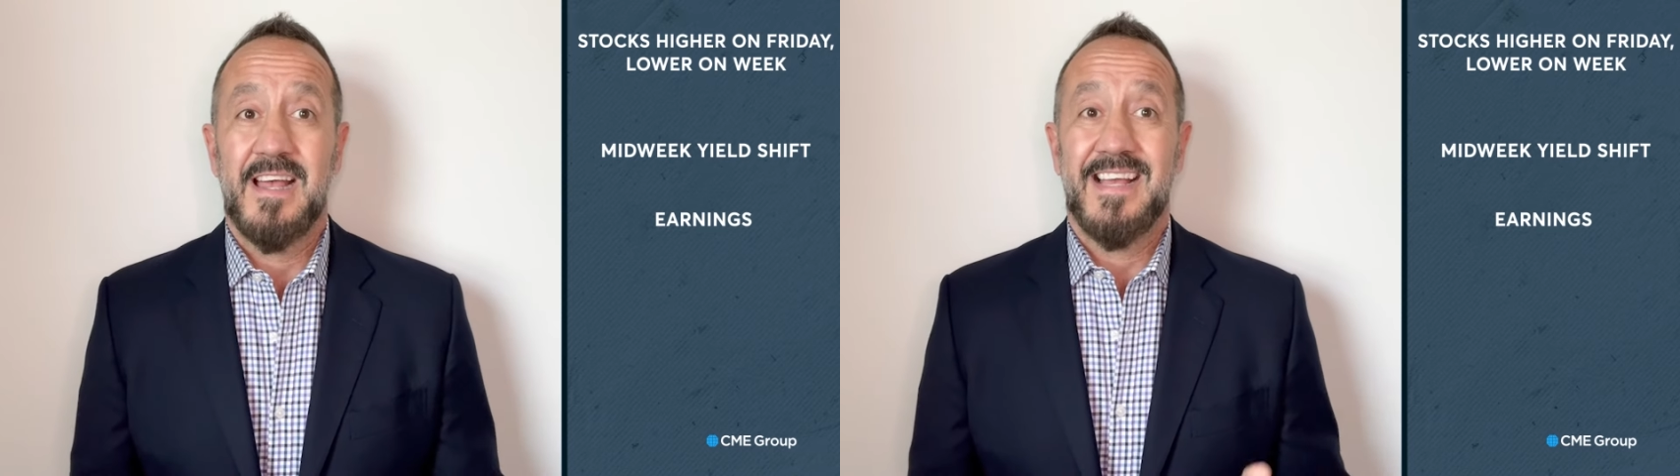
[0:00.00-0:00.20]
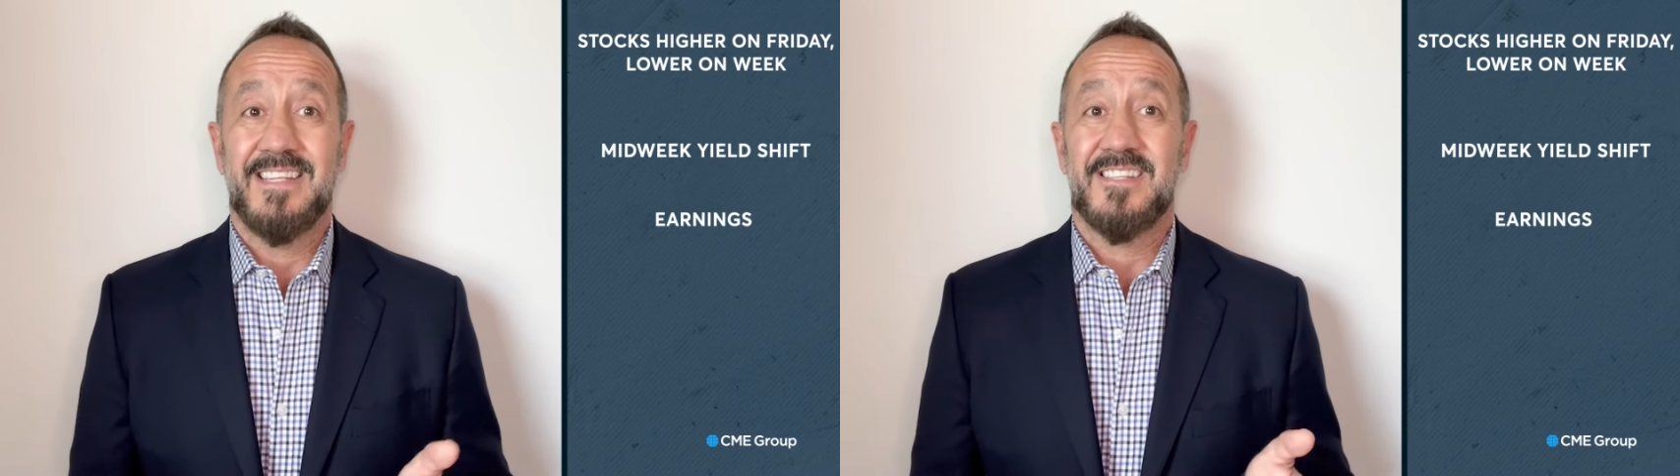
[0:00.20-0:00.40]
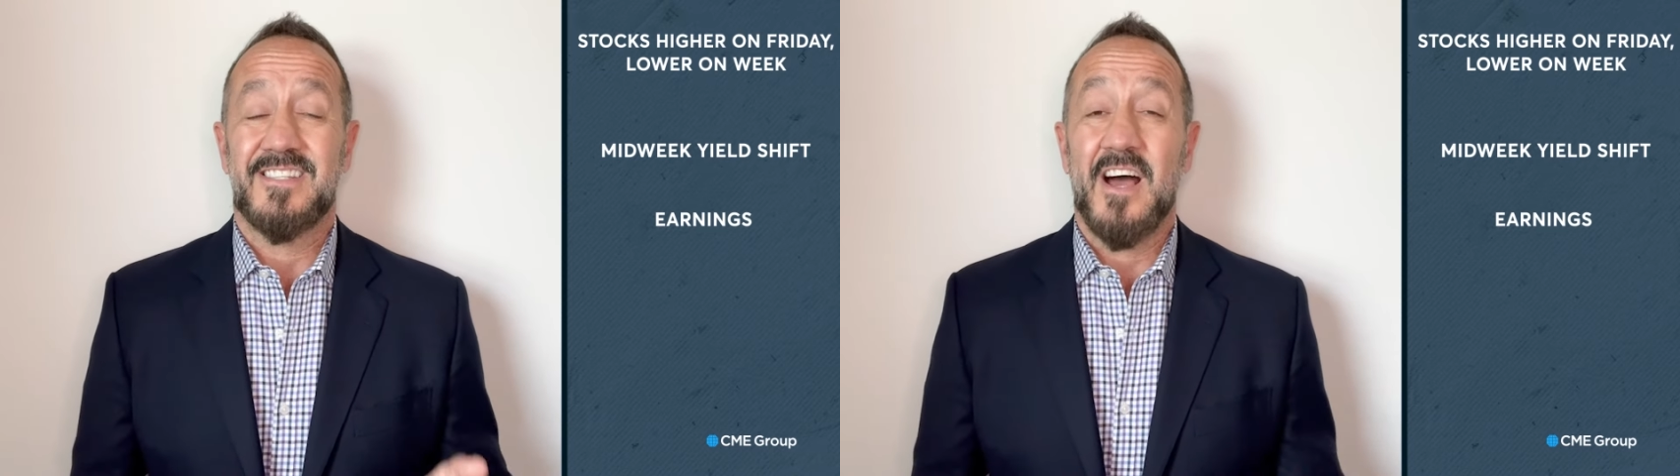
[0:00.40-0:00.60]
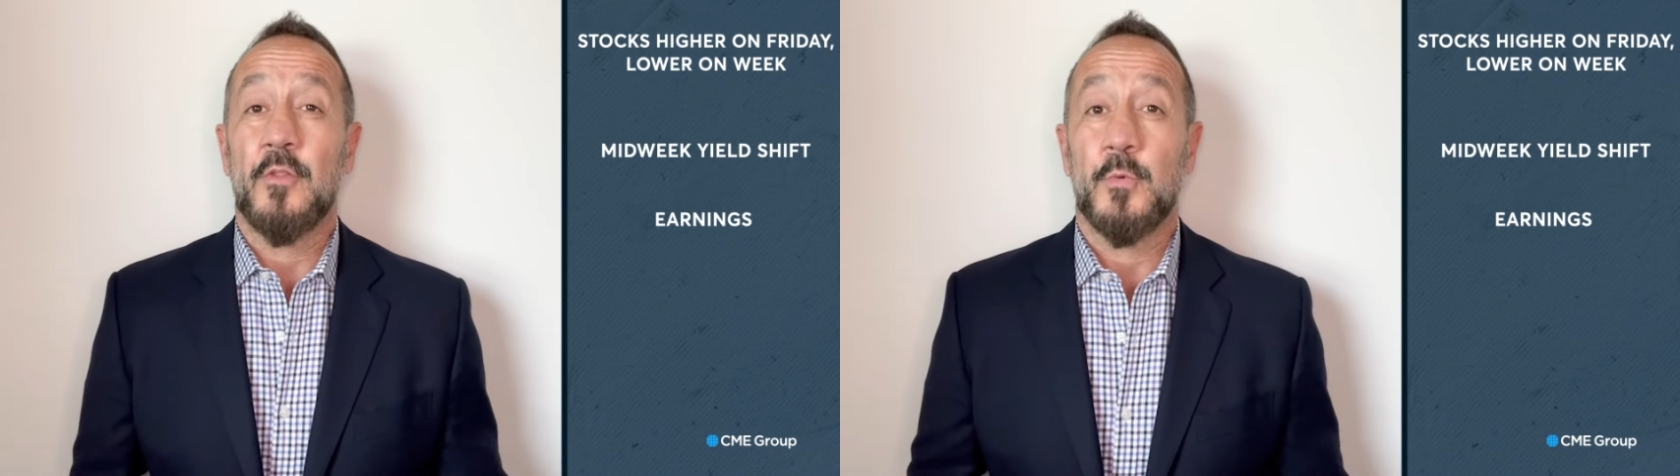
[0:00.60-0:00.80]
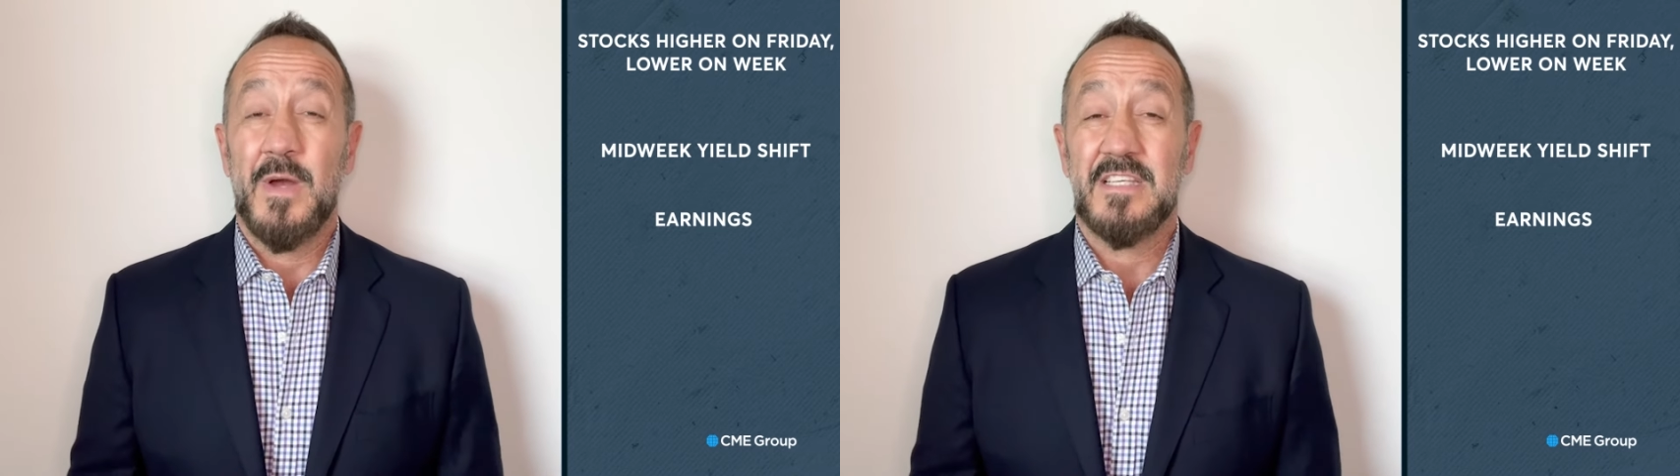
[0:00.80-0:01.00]
and
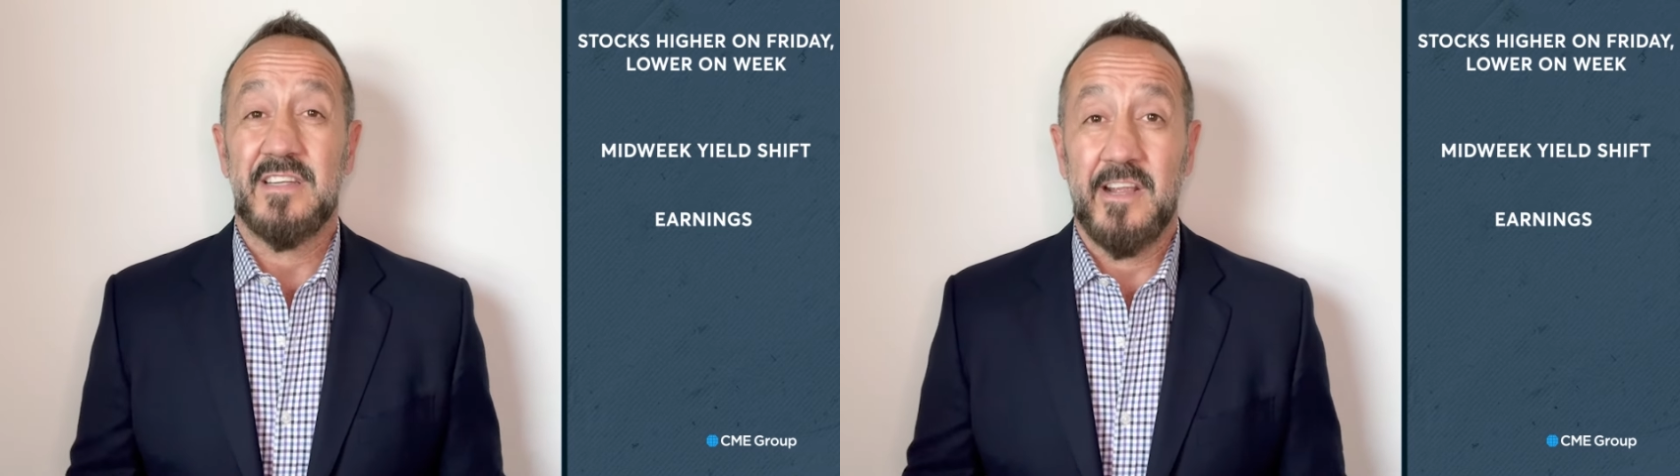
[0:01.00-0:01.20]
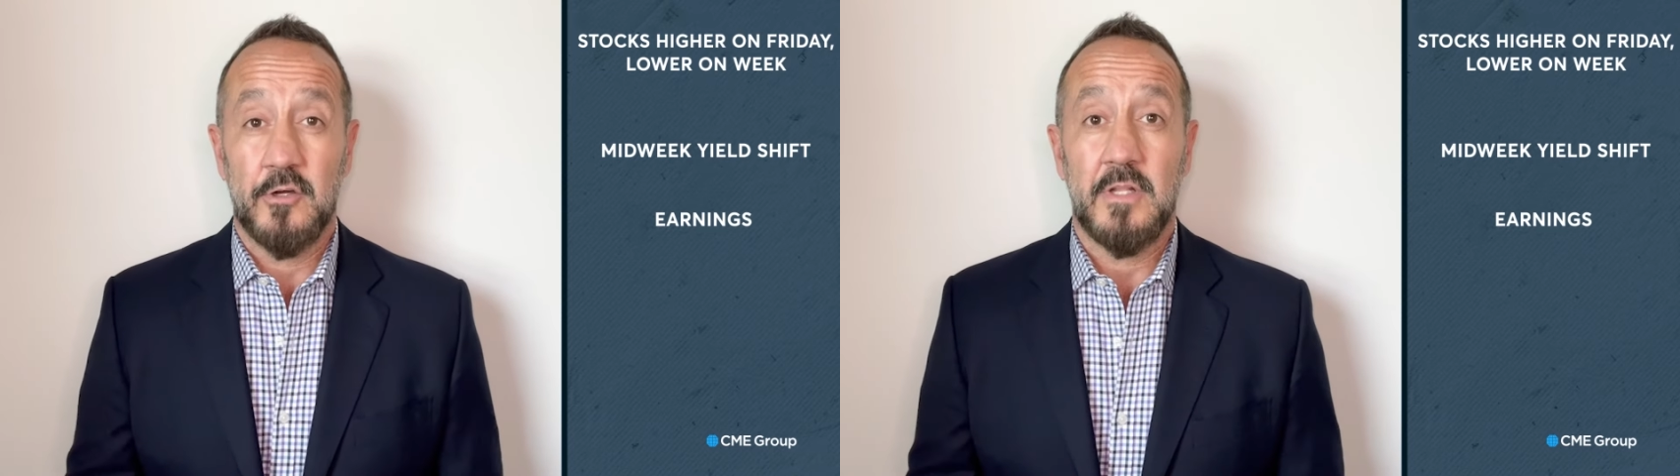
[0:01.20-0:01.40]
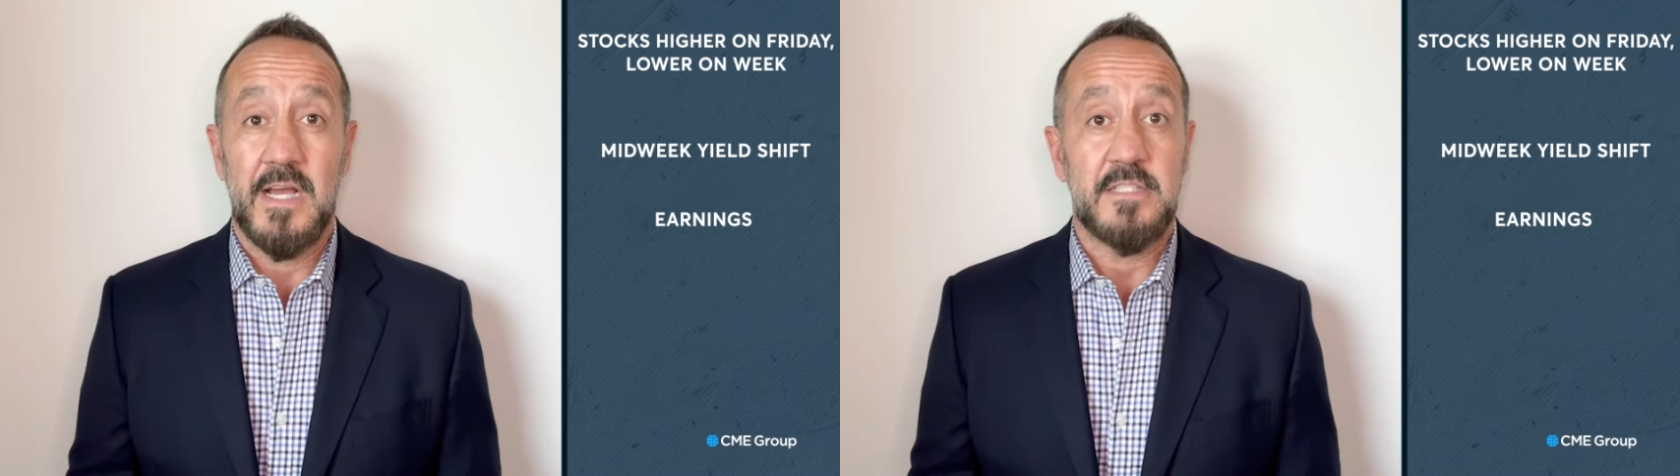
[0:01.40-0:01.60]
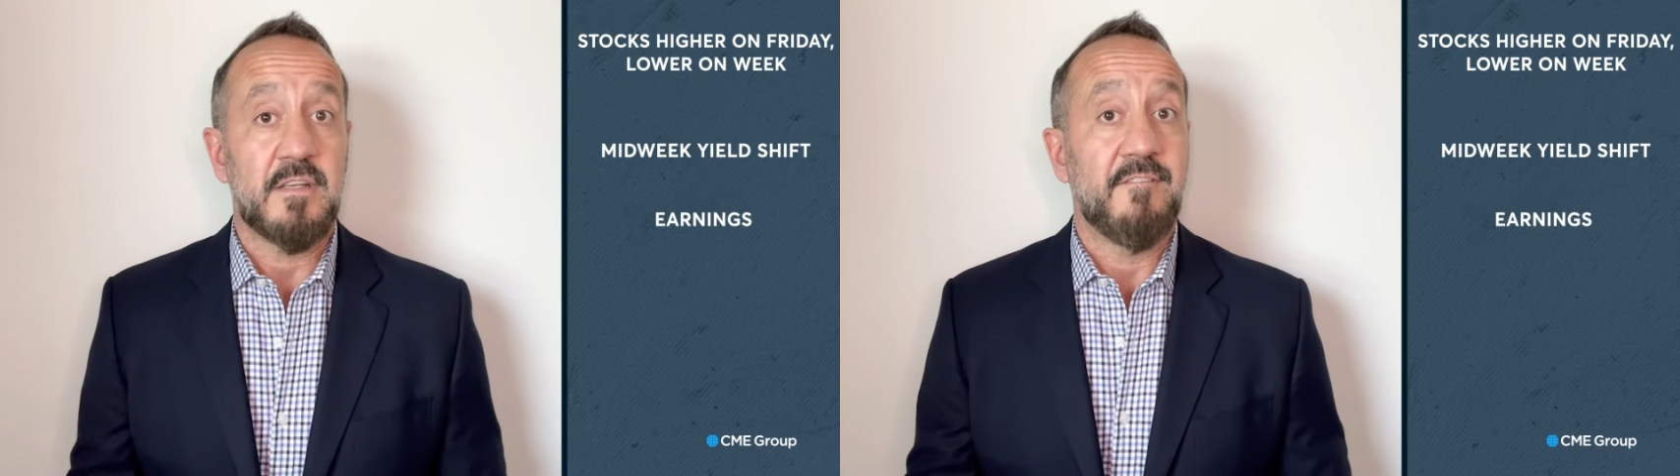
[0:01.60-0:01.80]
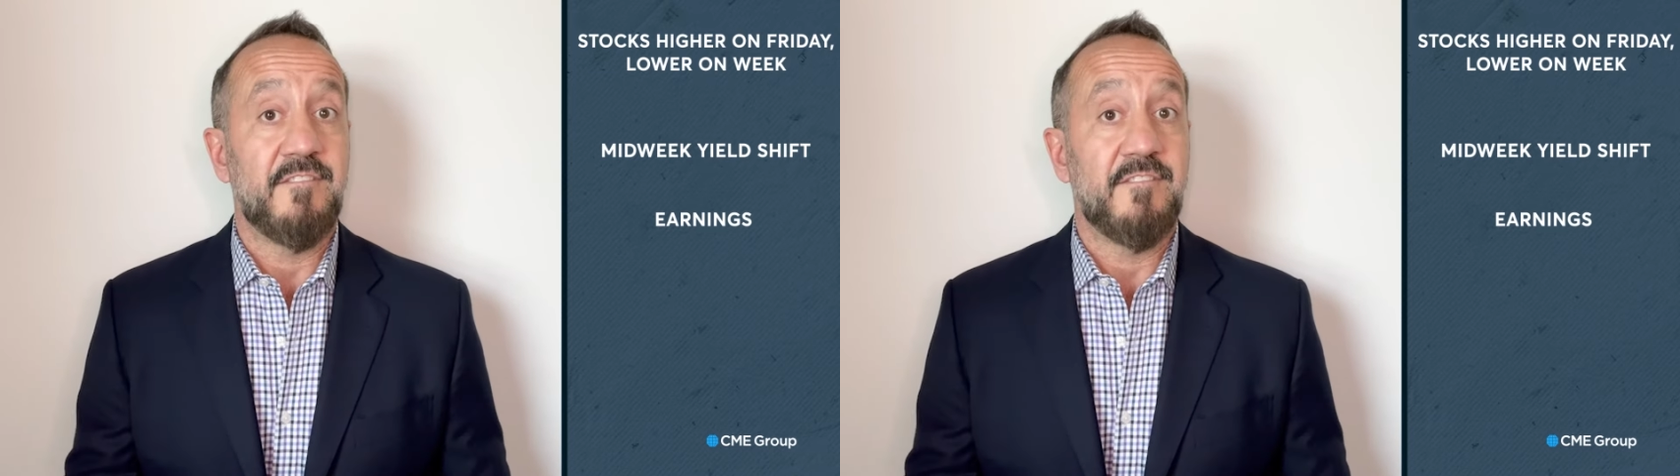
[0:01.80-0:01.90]
Southwest Airlines.